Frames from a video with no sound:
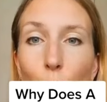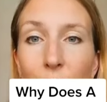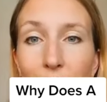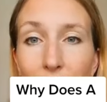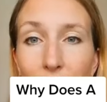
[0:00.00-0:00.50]

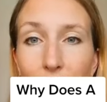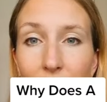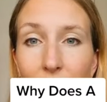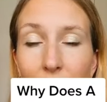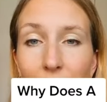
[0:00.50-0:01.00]
Why does the
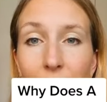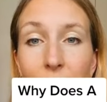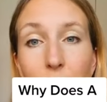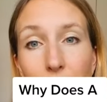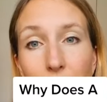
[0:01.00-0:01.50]
psychedelic
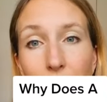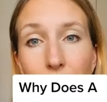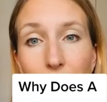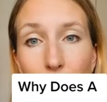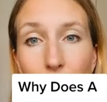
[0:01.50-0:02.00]

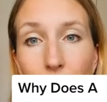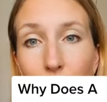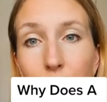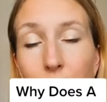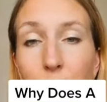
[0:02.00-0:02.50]
experience
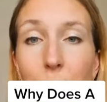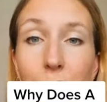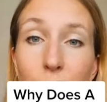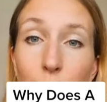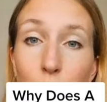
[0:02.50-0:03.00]
sometimes can
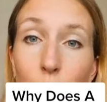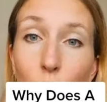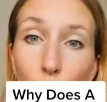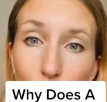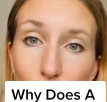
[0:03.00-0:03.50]
make us feel
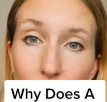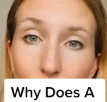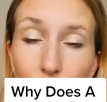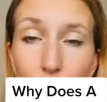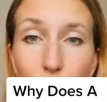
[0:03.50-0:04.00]
worse
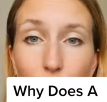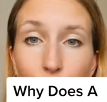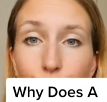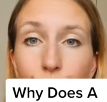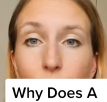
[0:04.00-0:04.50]
than before?
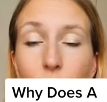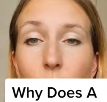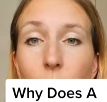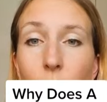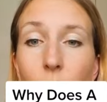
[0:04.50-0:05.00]

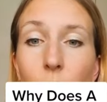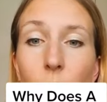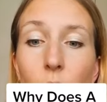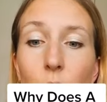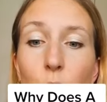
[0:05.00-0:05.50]

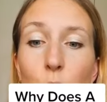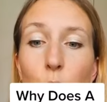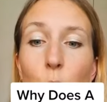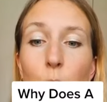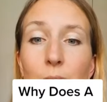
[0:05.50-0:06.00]

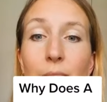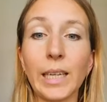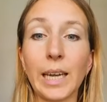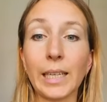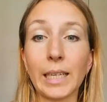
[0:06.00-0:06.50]
So
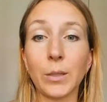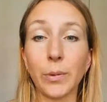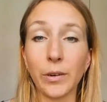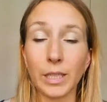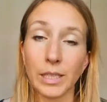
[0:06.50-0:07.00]
psychedelic
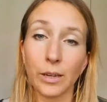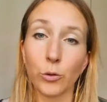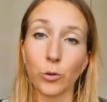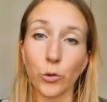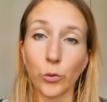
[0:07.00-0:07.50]
experience can
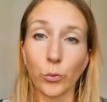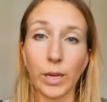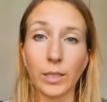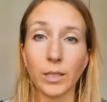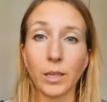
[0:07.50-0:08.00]
go two
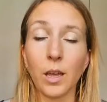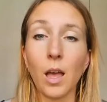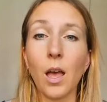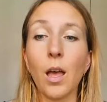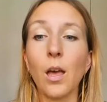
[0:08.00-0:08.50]
ways.
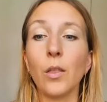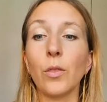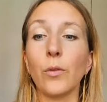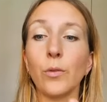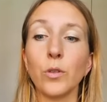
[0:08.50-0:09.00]

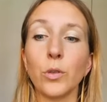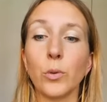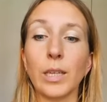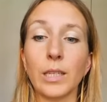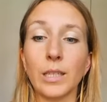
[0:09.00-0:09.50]
The first
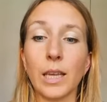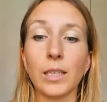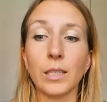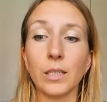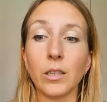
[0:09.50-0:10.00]
way is that
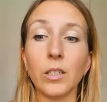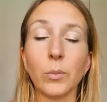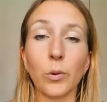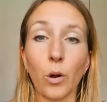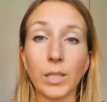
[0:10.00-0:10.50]
it starts a
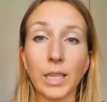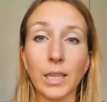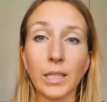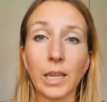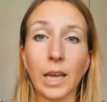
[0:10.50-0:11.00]

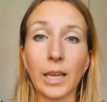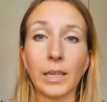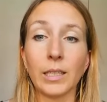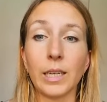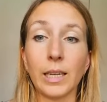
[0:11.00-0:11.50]
process
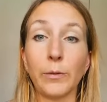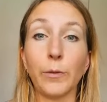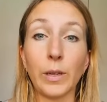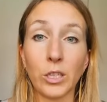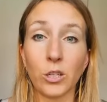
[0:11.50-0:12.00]
and it
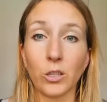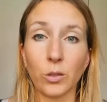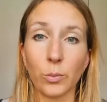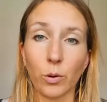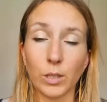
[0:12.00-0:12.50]
finishes
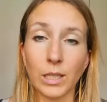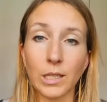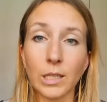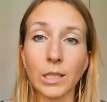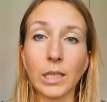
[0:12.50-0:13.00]
the
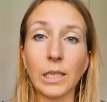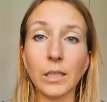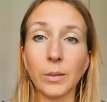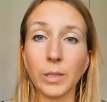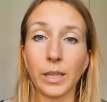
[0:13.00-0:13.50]
process in
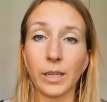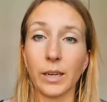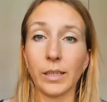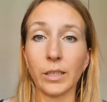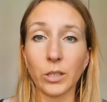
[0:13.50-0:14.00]
the
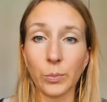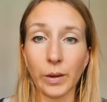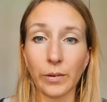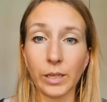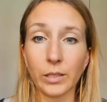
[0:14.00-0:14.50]
psychedelic
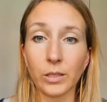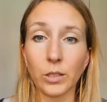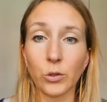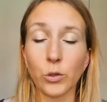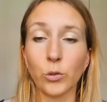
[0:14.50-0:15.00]
experience.
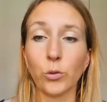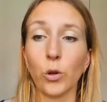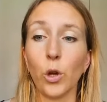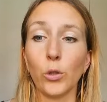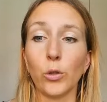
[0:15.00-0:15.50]
So
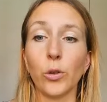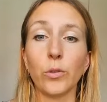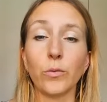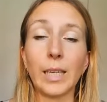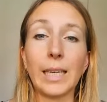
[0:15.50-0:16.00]
you're going
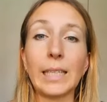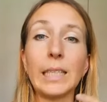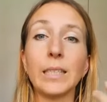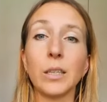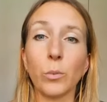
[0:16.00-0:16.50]
to
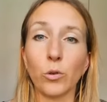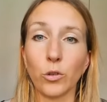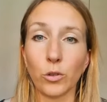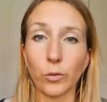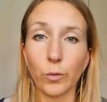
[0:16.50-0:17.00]
release an
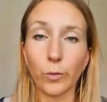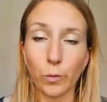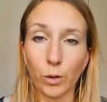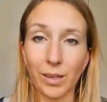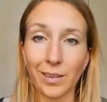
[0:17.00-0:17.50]
emotion
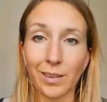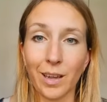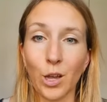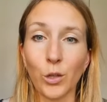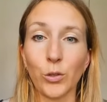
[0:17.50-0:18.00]
fully.
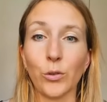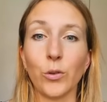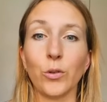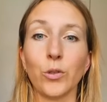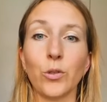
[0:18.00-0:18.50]
You're
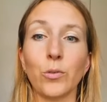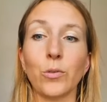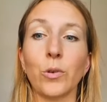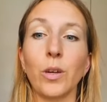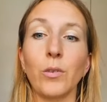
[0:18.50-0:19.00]
going
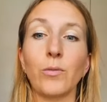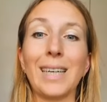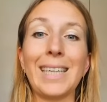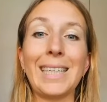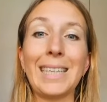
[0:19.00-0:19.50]
to
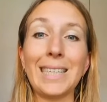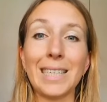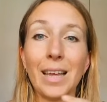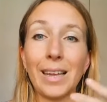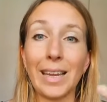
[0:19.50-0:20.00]
release
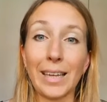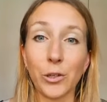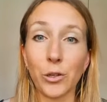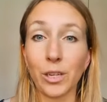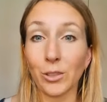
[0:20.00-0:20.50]
a
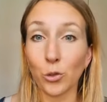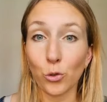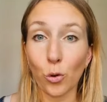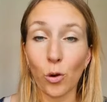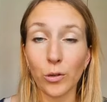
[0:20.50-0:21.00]
layer that you
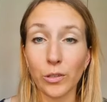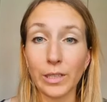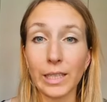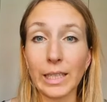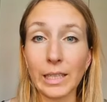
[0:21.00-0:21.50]
no longer
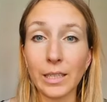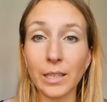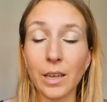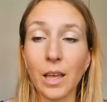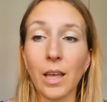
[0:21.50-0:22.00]
need.
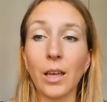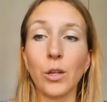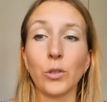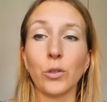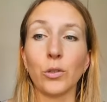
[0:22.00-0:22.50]

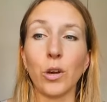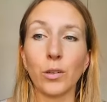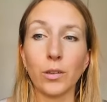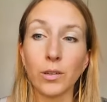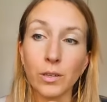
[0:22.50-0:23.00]
You're going
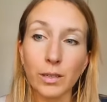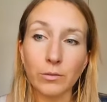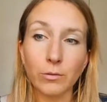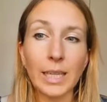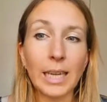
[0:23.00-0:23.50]
to
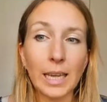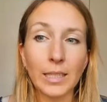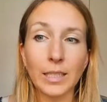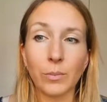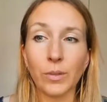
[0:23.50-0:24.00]

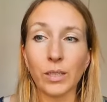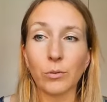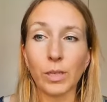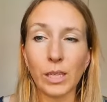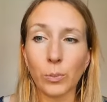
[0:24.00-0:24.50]
realize something
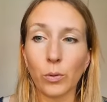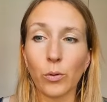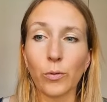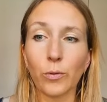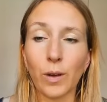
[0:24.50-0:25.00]
really
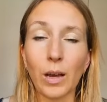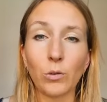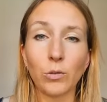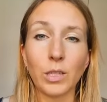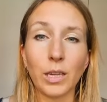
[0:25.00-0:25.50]

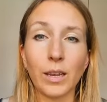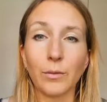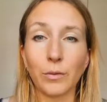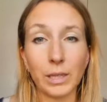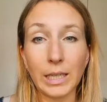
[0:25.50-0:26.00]
profound and have
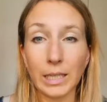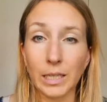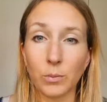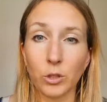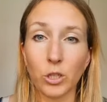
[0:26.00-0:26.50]
a really
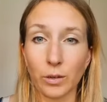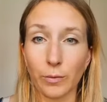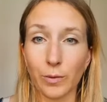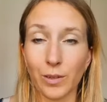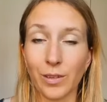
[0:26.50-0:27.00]
deep
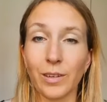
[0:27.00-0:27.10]
shift.